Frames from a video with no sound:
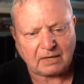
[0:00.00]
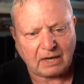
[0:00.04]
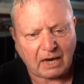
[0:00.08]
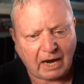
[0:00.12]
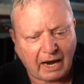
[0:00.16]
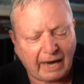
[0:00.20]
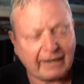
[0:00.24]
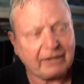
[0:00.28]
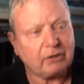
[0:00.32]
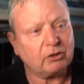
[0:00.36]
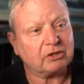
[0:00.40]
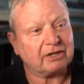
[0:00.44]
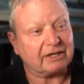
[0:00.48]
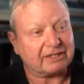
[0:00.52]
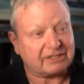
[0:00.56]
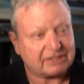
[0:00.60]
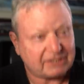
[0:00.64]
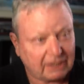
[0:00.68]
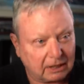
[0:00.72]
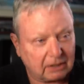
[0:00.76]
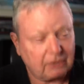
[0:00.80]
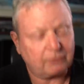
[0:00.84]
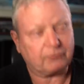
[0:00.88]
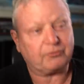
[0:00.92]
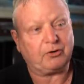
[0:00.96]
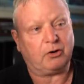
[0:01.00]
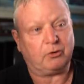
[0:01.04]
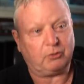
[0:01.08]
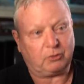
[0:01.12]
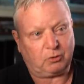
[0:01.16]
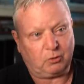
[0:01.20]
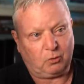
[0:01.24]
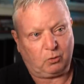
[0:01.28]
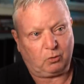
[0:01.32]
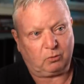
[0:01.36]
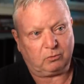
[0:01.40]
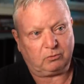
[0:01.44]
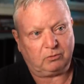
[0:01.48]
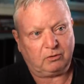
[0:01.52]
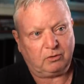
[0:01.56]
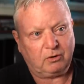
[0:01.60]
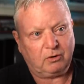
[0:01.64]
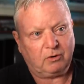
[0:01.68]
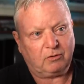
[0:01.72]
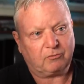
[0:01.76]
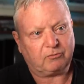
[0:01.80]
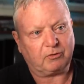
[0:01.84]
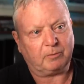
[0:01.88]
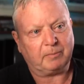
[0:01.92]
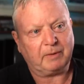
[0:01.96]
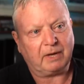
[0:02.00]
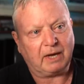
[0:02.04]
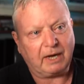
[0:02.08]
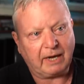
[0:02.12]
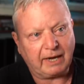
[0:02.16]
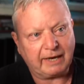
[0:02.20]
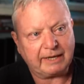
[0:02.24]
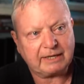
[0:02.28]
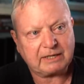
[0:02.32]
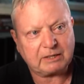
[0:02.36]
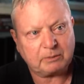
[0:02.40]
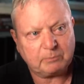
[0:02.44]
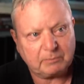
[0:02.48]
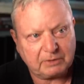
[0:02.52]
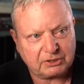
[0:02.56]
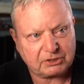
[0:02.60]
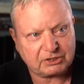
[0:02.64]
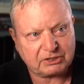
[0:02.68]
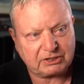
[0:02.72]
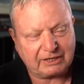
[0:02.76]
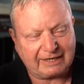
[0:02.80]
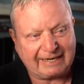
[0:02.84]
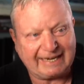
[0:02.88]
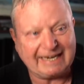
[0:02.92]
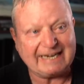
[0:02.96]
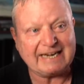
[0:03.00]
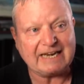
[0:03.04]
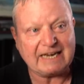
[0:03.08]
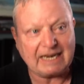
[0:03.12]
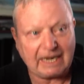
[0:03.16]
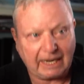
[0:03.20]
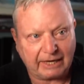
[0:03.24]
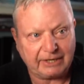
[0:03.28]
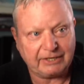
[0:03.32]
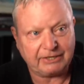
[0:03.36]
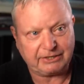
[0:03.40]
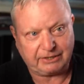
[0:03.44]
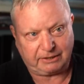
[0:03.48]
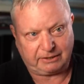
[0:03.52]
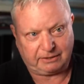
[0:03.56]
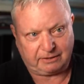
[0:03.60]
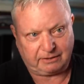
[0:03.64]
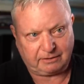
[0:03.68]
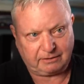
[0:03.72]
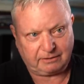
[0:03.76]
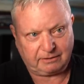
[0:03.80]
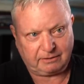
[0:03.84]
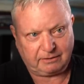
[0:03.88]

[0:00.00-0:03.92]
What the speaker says: I got a telephone call from the High Commissioner in London.